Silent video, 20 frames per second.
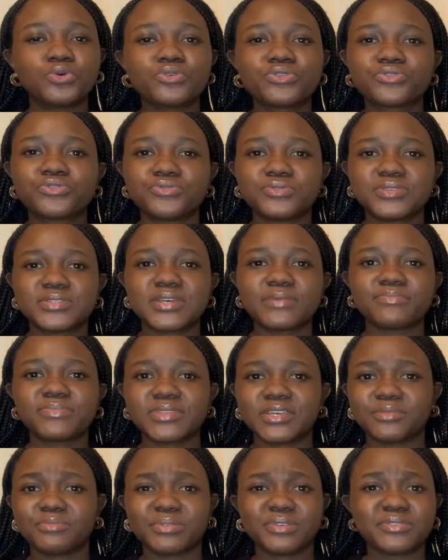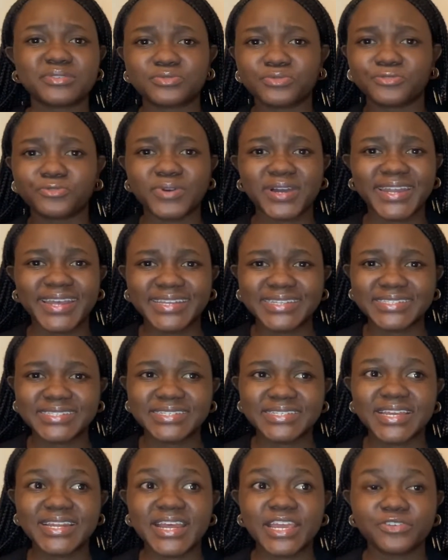through something because of what I
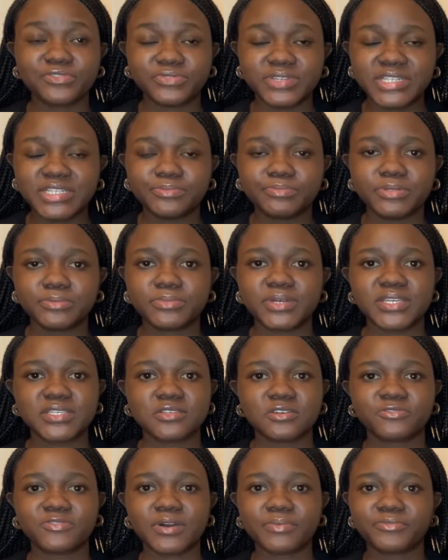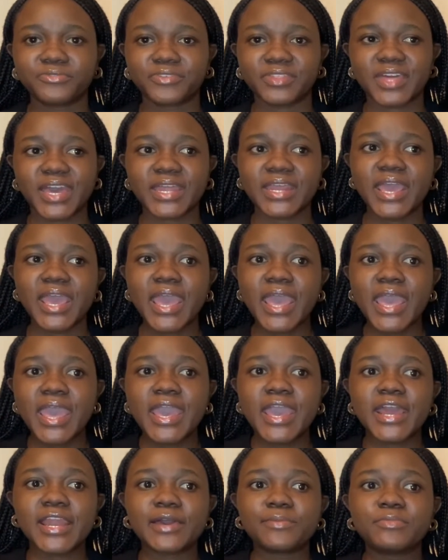did, and I really beat myself up for that.
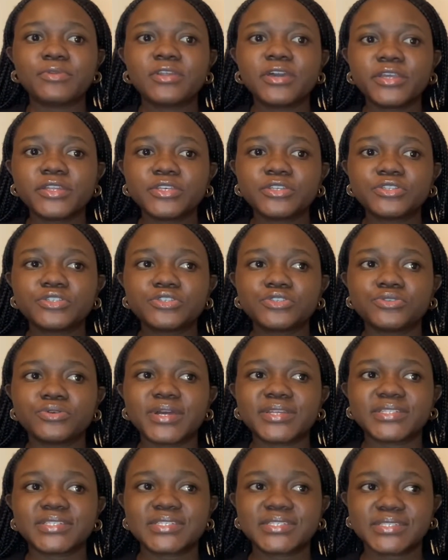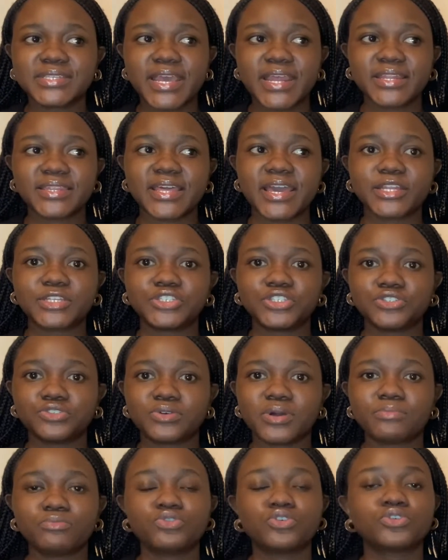And I'm learning to understand that, you know,
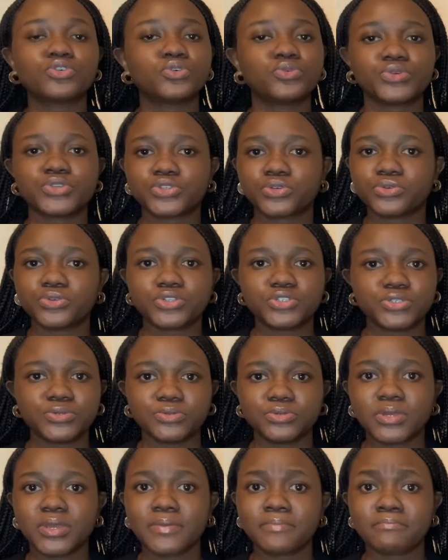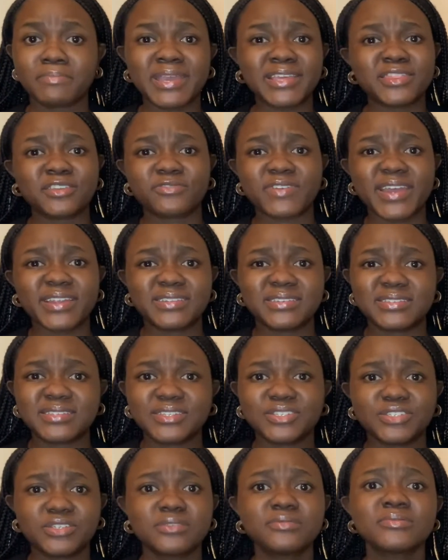I'm not always going to make the right
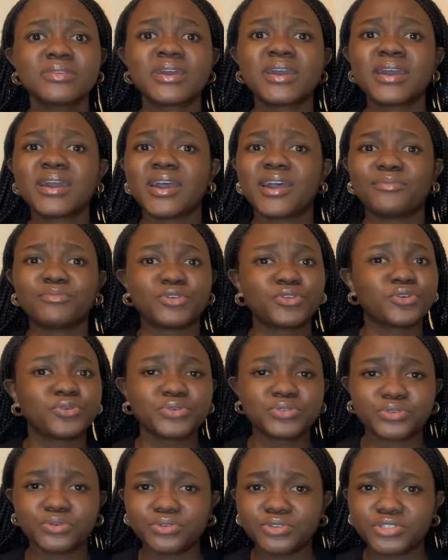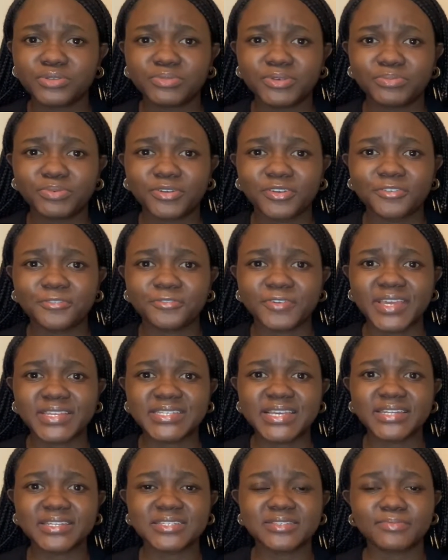decision. I'm not always going to be perfect,
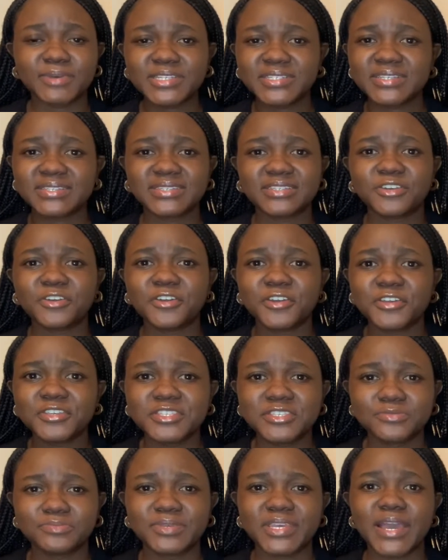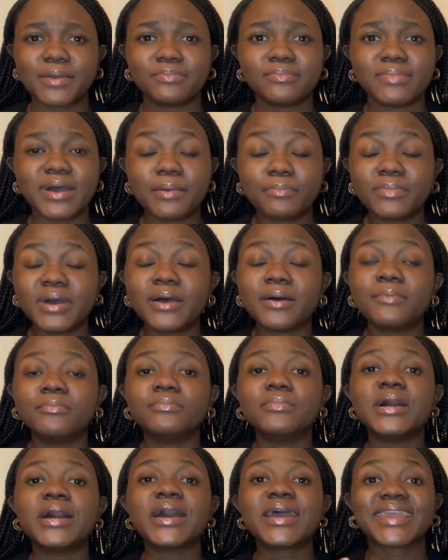and as much as it hurts me,
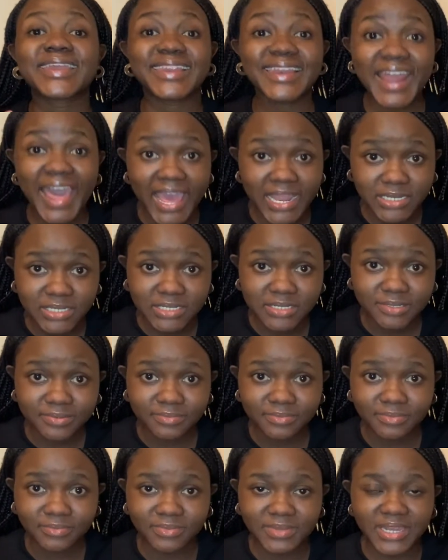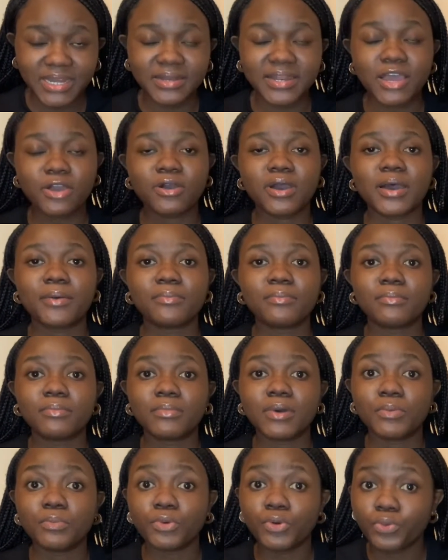I'm glad that now
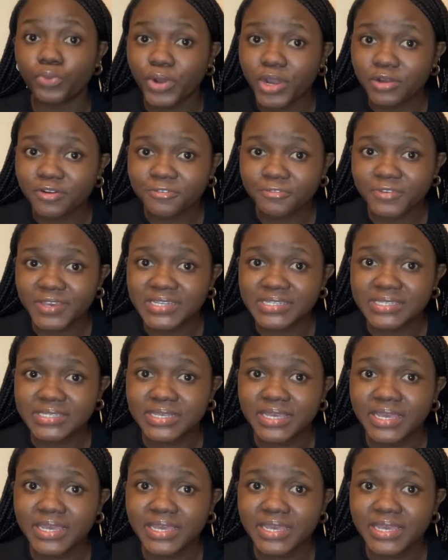I'm aware of it,